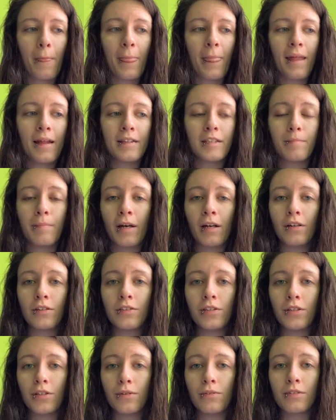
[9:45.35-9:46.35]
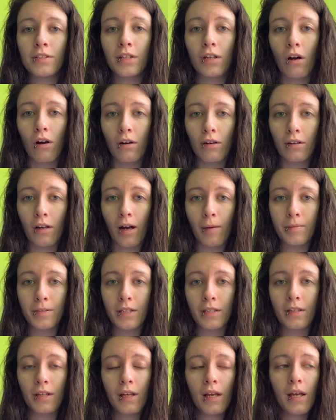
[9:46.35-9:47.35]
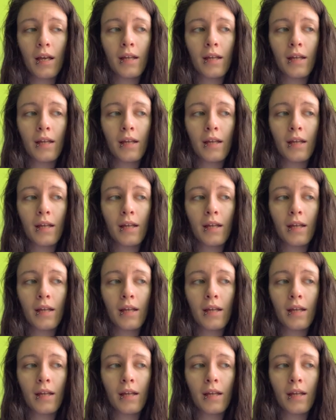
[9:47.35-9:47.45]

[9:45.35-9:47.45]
it's better to use the card option.